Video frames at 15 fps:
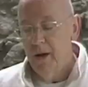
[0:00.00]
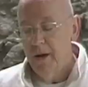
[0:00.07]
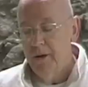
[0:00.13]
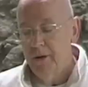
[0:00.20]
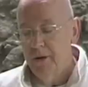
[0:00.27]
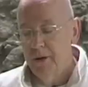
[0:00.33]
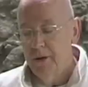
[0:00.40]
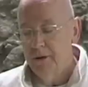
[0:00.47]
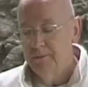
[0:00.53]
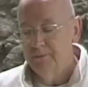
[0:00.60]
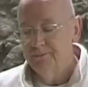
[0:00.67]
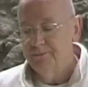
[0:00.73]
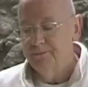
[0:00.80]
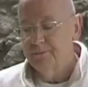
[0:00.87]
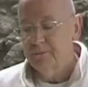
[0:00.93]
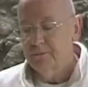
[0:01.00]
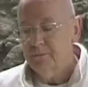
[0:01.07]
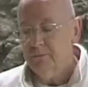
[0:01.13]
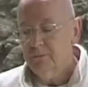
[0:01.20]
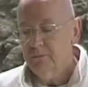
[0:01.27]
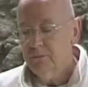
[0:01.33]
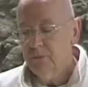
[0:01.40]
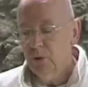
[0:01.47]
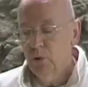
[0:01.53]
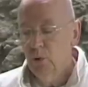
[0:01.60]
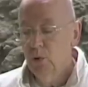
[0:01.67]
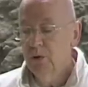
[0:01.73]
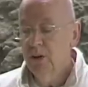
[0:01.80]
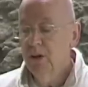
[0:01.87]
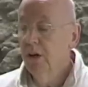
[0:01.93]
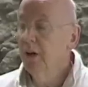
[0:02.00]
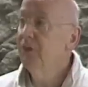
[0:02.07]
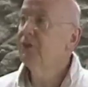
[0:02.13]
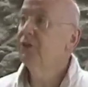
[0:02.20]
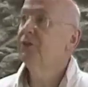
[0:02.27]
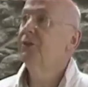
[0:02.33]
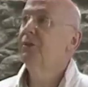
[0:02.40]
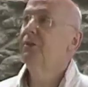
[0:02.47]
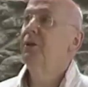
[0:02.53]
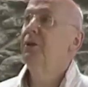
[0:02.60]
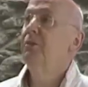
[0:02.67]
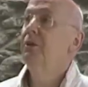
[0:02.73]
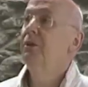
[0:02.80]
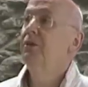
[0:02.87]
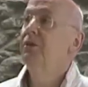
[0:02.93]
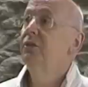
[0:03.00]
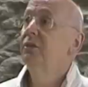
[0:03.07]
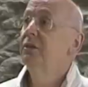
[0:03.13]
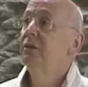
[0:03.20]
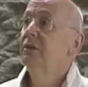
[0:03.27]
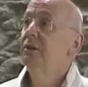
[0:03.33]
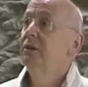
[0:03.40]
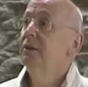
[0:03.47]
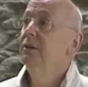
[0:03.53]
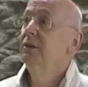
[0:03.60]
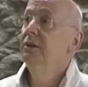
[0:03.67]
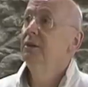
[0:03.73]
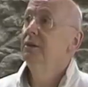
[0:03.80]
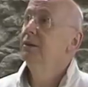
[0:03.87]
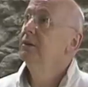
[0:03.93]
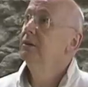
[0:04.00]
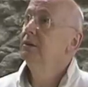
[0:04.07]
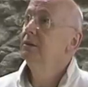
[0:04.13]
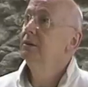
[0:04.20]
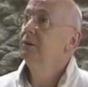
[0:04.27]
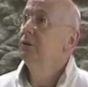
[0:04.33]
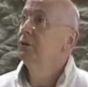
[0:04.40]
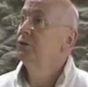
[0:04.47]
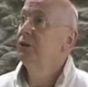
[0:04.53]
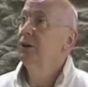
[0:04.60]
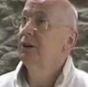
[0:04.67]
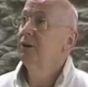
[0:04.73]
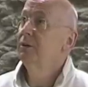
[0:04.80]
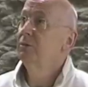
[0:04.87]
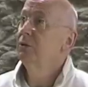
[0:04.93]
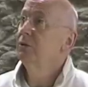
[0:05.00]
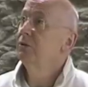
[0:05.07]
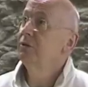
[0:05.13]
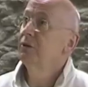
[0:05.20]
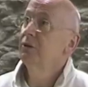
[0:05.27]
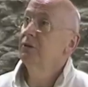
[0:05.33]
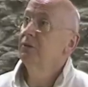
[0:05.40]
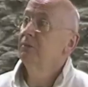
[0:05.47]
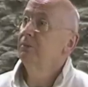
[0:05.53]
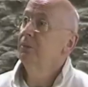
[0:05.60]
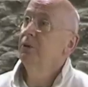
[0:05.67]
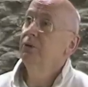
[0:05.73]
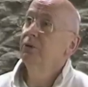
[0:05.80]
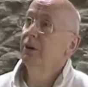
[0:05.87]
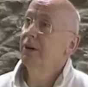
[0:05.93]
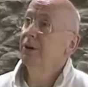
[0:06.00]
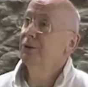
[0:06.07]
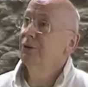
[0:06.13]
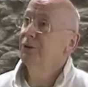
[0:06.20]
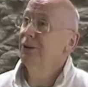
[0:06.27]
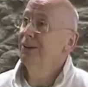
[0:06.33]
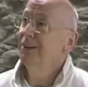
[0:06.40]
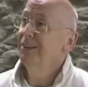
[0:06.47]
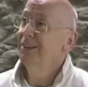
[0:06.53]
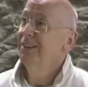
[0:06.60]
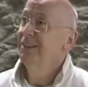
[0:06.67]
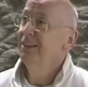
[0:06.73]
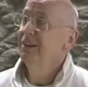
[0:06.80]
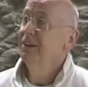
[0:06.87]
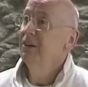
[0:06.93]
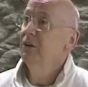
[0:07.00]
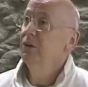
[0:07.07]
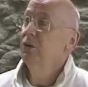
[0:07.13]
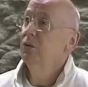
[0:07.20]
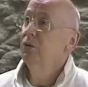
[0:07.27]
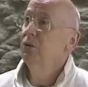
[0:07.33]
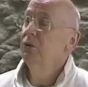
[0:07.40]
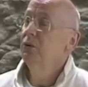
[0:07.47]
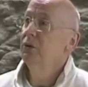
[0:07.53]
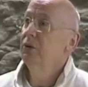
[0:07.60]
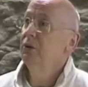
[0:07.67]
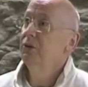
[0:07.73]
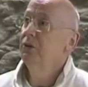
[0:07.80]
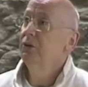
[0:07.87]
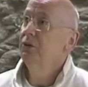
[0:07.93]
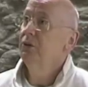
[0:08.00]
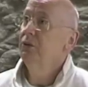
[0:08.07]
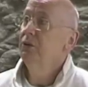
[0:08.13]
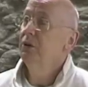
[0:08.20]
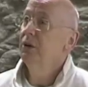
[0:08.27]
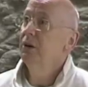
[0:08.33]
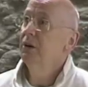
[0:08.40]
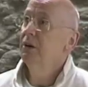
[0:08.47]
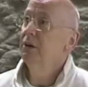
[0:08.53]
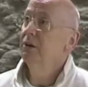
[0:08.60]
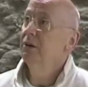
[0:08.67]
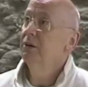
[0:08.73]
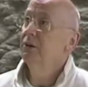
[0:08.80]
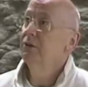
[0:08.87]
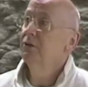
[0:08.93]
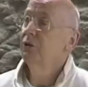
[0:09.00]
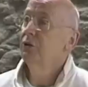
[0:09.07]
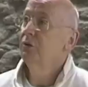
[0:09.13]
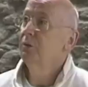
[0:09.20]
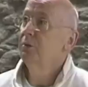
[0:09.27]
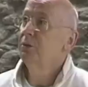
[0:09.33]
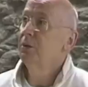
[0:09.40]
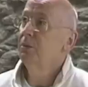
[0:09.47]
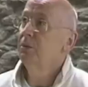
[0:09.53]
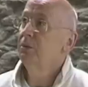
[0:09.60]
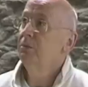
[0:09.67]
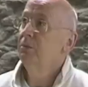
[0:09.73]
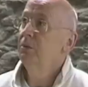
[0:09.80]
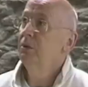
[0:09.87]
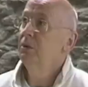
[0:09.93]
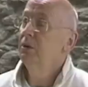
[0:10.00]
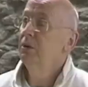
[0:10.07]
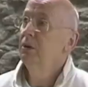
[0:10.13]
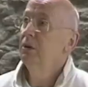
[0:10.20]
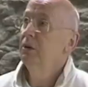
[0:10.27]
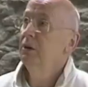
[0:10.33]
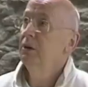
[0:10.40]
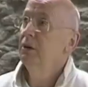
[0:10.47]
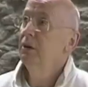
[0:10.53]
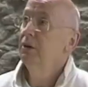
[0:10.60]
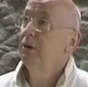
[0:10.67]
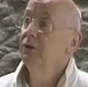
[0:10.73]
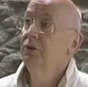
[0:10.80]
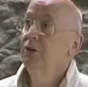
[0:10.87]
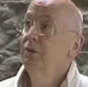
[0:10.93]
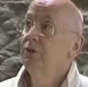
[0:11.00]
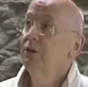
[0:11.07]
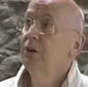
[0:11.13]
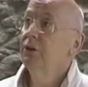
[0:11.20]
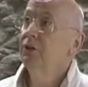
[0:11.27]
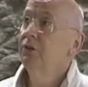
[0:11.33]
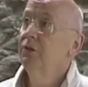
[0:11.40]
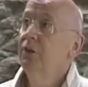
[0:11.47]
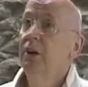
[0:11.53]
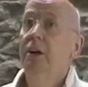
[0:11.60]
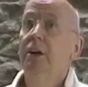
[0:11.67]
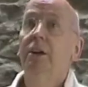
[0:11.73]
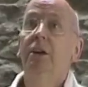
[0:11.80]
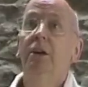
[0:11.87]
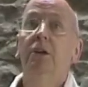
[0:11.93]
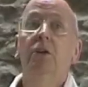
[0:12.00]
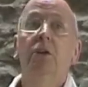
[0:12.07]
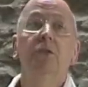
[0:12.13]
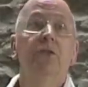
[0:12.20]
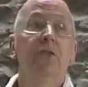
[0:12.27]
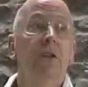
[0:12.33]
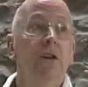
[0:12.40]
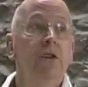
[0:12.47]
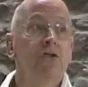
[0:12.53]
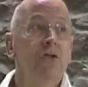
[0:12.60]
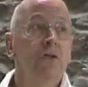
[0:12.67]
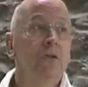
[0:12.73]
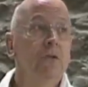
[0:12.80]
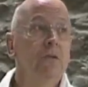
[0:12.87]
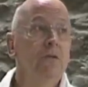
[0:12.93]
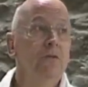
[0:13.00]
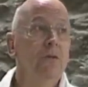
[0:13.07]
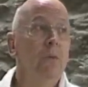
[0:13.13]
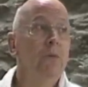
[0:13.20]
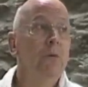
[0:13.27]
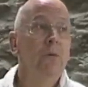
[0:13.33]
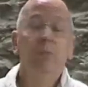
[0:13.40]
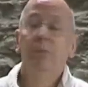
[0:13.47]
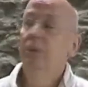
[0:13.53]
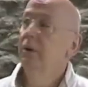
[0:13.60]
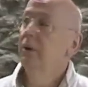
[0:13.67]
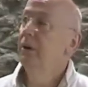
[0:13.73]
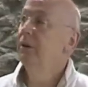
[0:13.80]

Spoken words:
And all he asks of them is not to get him on the first boat out or to solve the problem. He doesn't even ask for any consolation from them,